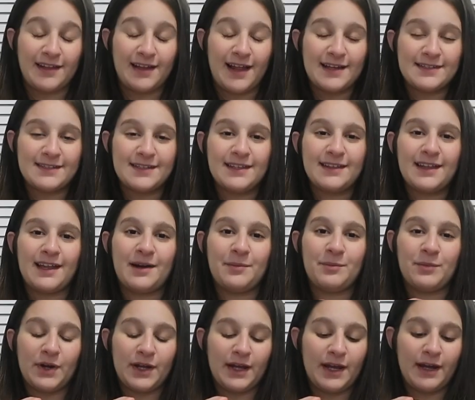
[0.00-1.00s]
then the last thing that
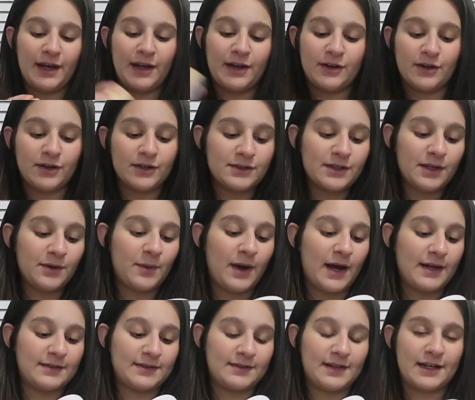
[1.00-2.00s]
I'm bringing nursing
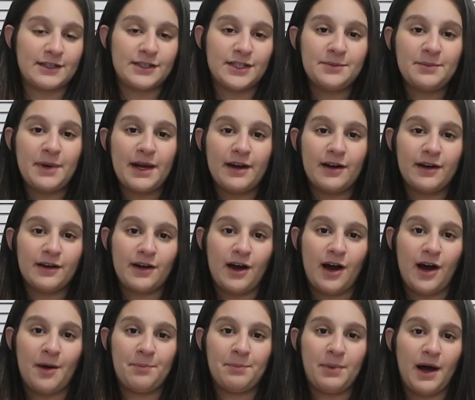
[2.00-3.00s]
wise is actually my
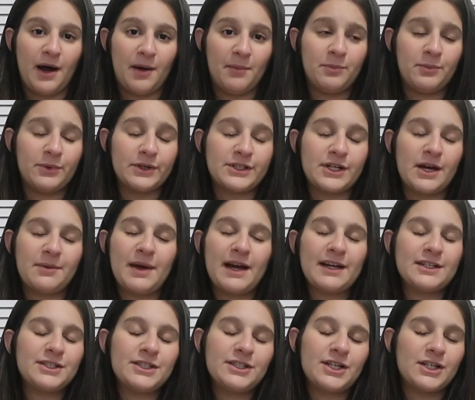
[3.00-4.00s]
HACA pump, which I'm
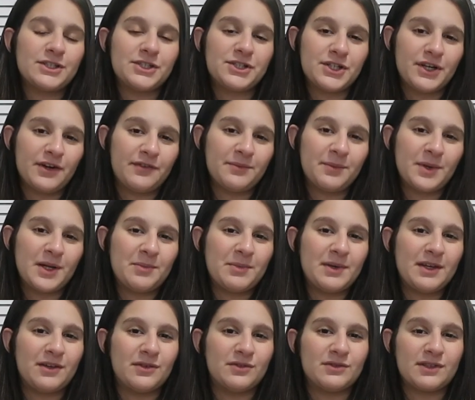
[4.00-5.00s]
actually not sure if I'm going to
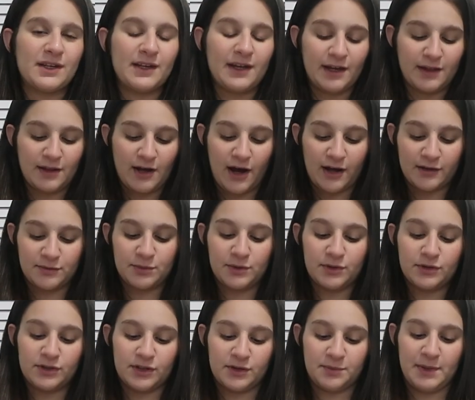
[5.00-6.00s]
be using in the
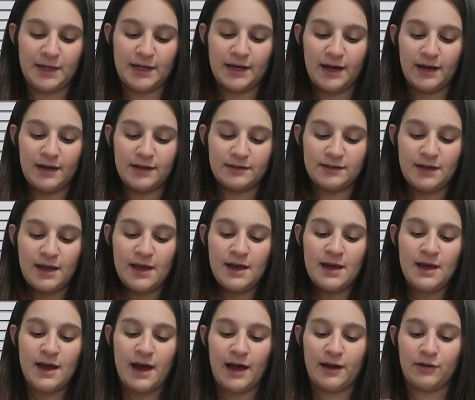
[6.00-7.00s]
hospital, just because
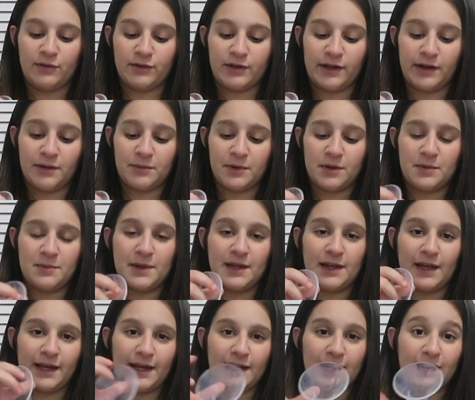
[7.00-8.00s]
I don't think I'm going to
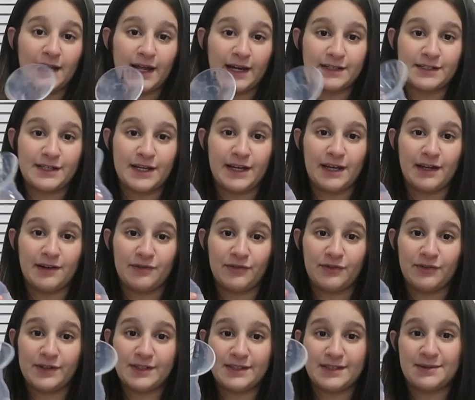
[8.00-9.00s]
be like collecting and
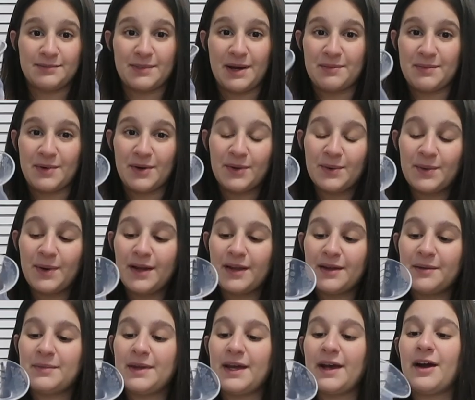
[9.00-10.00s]
freezing my milk
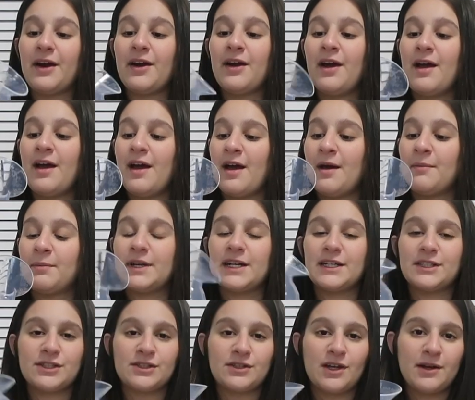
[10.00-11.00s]
while I'm there. But
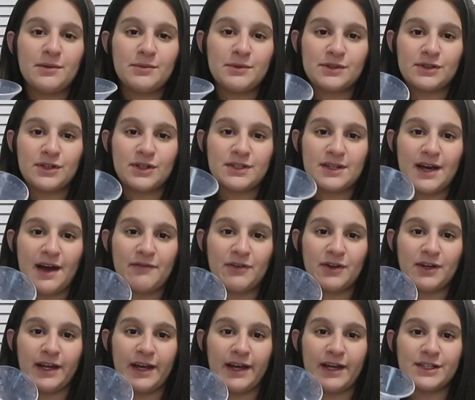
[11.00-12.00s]
I just thought it was good to have
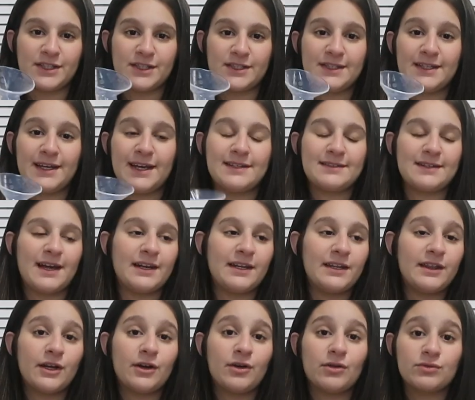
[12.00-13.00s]
on hand just in case
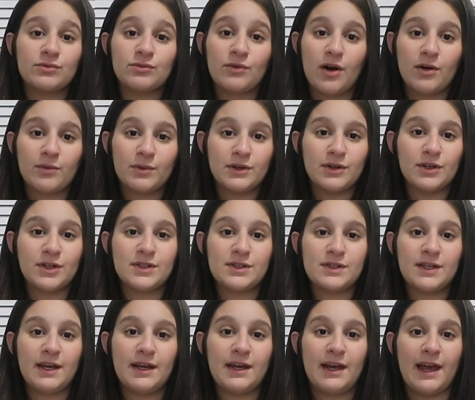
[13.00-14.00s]
anything goes wrong with
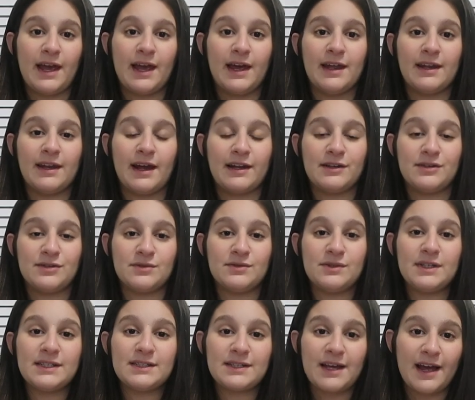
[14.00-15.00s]
nursing and I
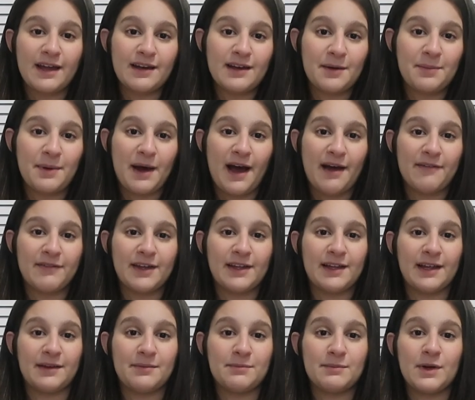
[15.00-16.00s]
do need to end up having
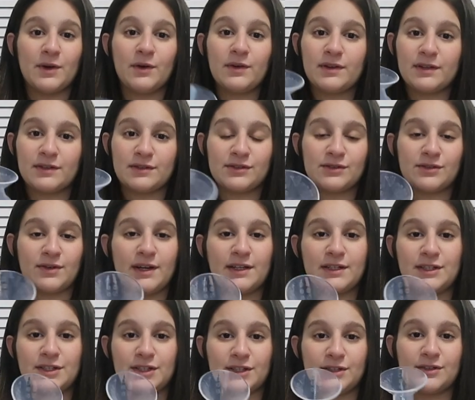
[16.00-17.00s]
like milk. This is
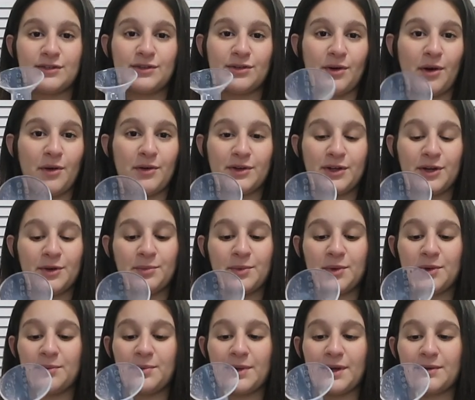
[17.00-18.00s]
great to just throw in your
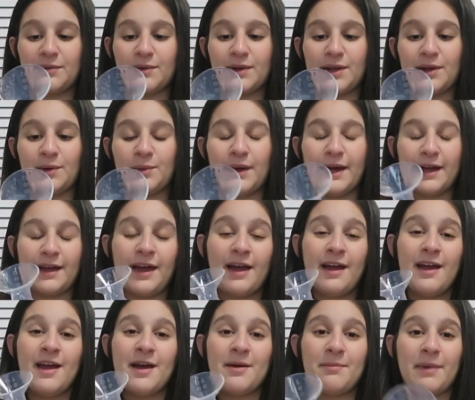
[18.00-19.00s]
boob like really quick.
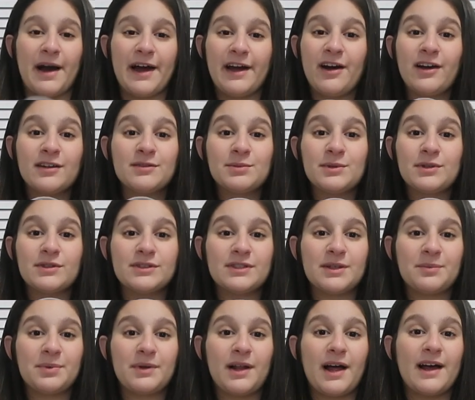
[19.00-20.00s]
My hospital
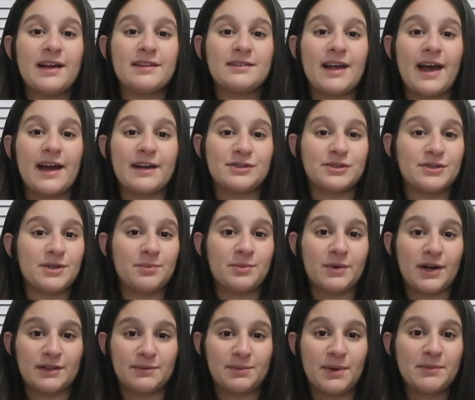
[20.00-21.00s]
supplies extra
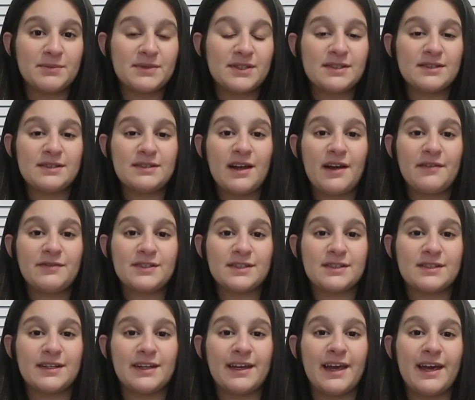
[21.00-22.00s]
breast pumps and stuff
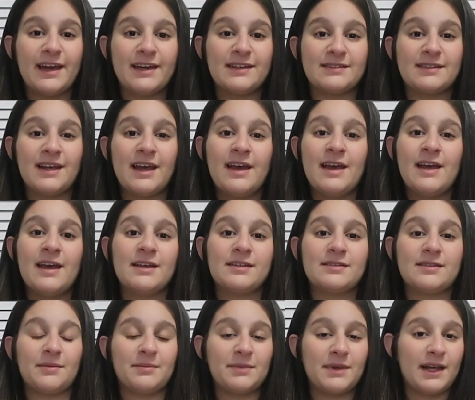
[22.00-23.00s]
just in case
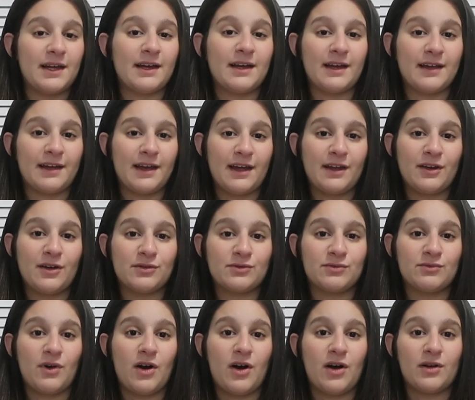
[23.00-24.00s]
something again
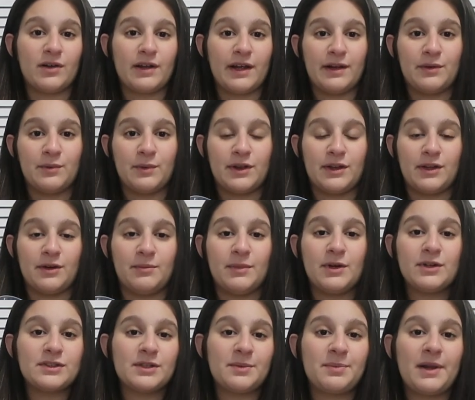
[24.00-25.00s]
goes wrong like with your
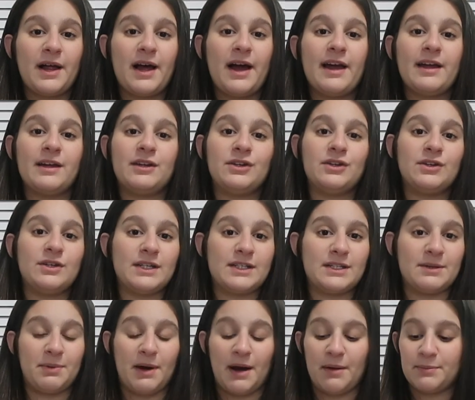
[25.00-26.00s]
milk supply and you
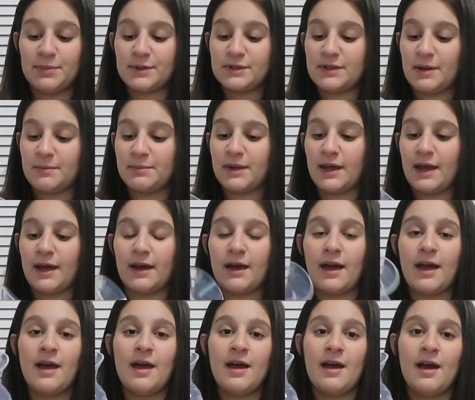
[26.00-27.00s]
need to pump or
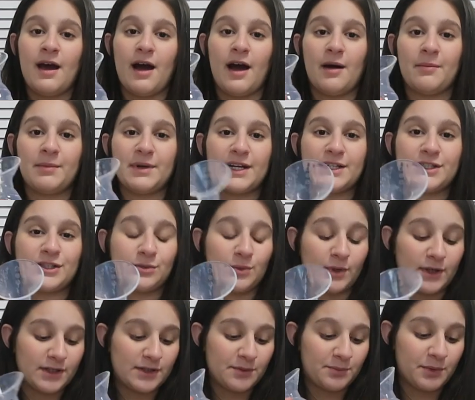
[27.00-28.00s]
something. But I just
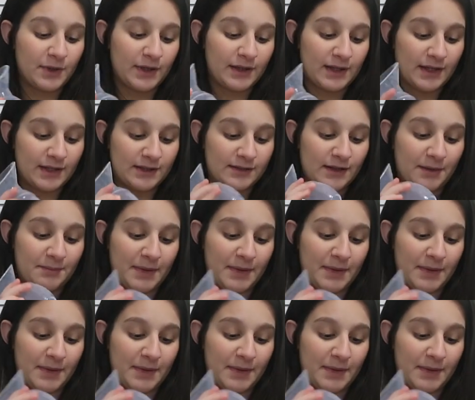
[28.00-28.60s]
wanted to bring this